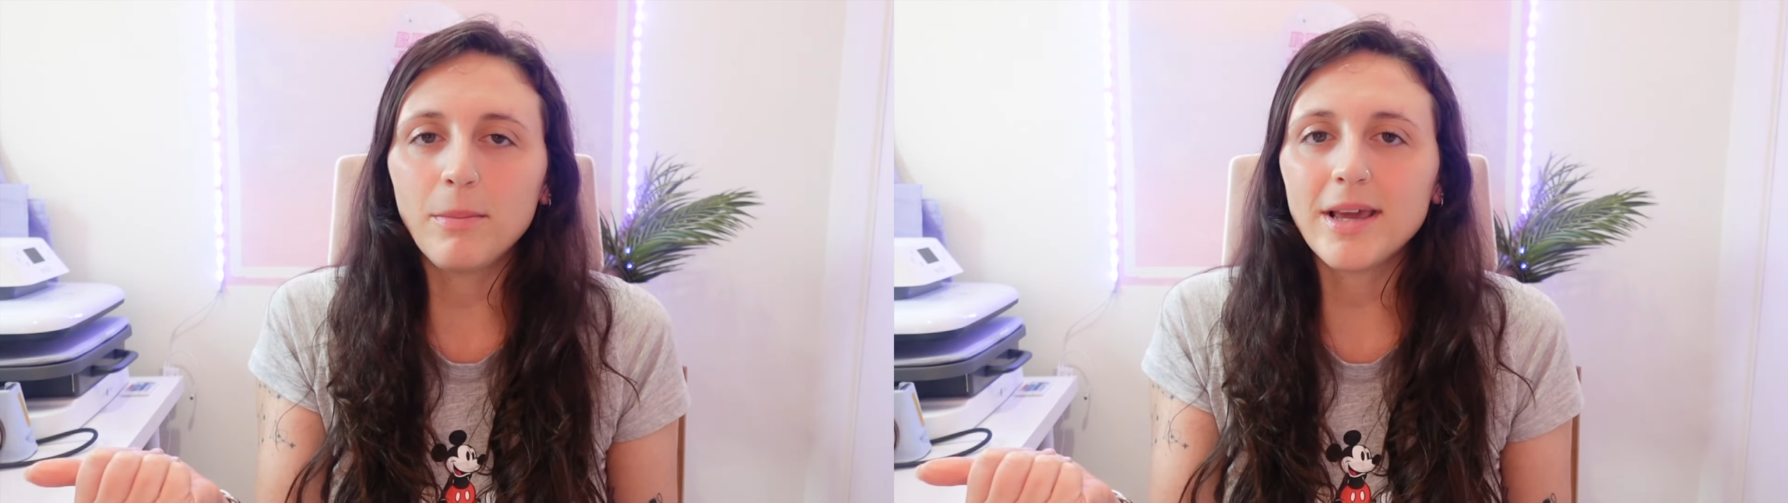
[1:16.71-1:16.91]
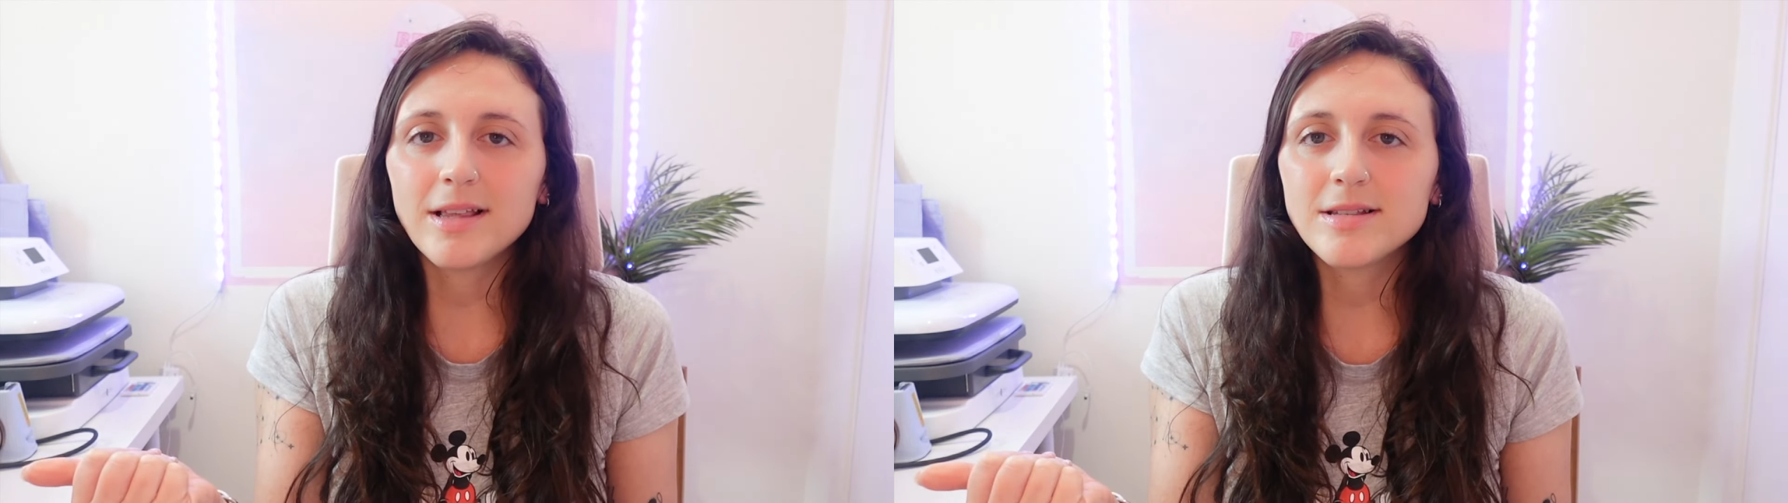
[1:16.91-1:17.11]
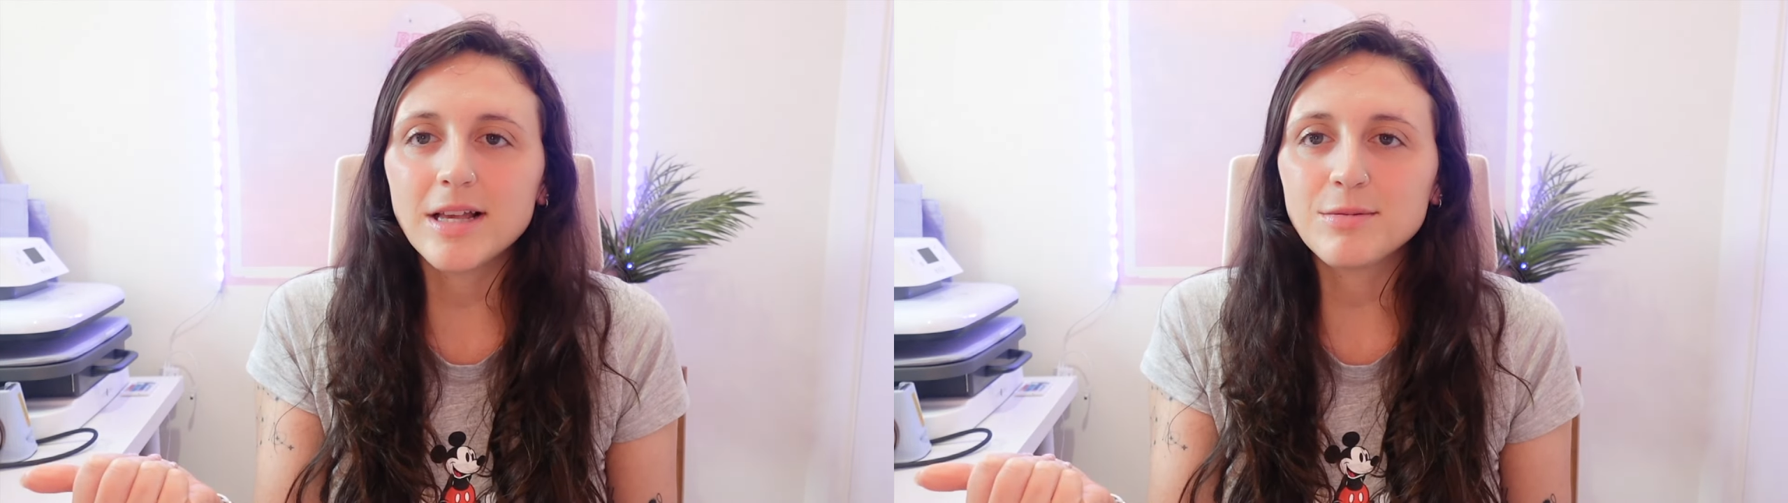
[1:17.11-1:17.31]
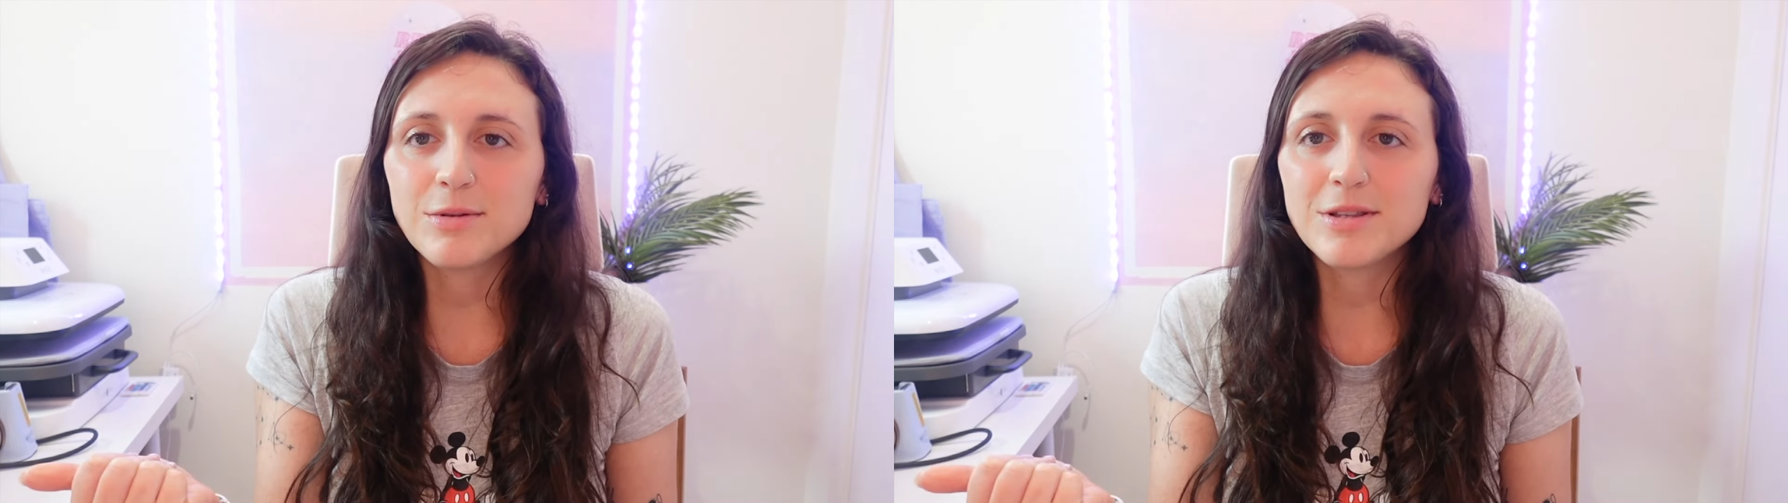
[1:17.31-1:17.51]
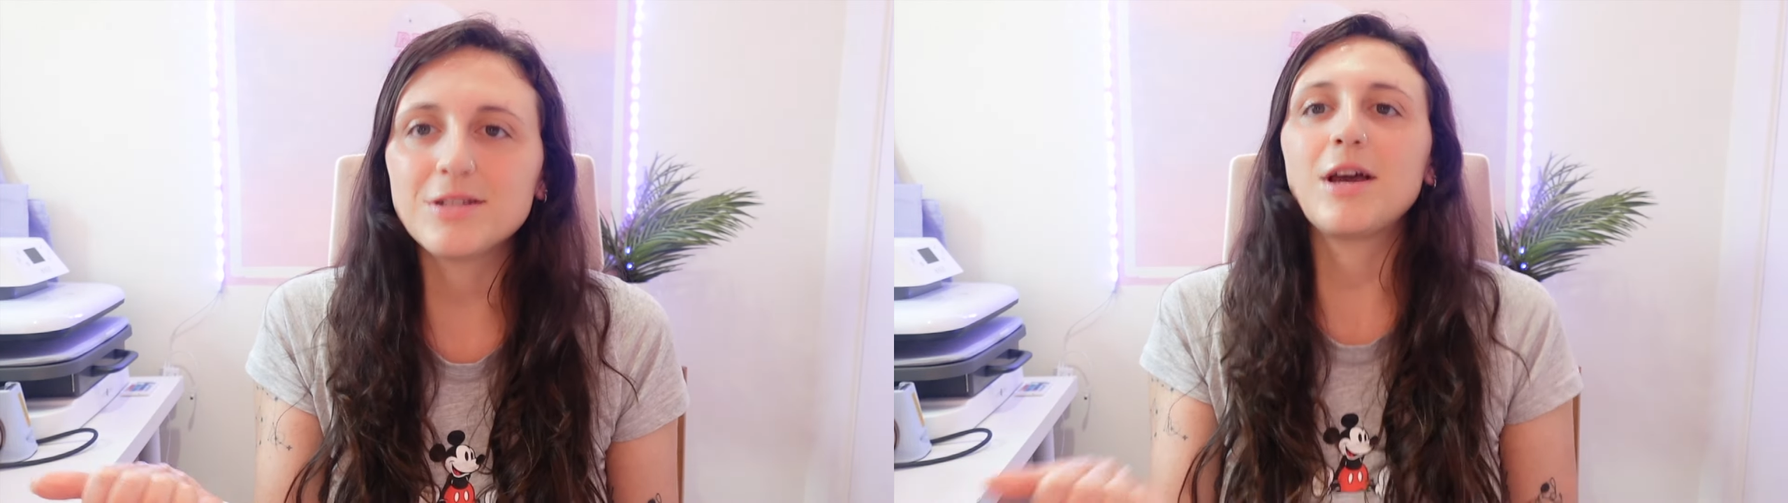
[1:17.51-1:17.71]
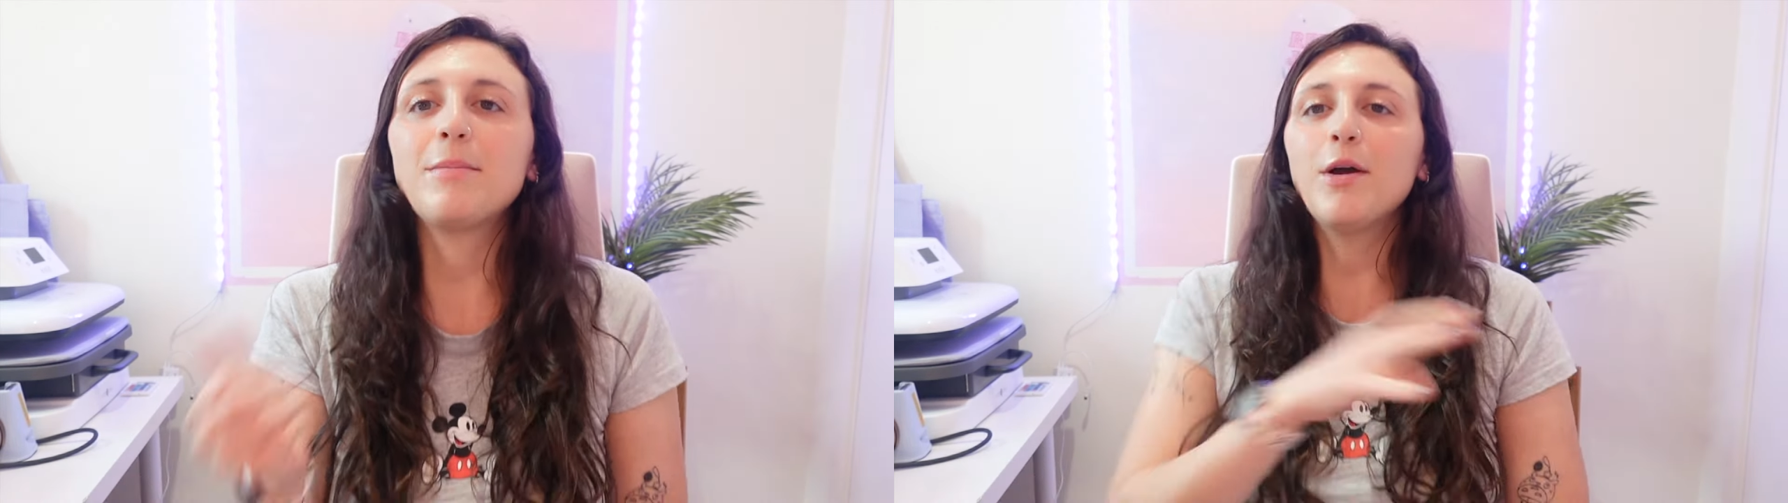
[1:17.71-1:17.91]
making sense most of the time.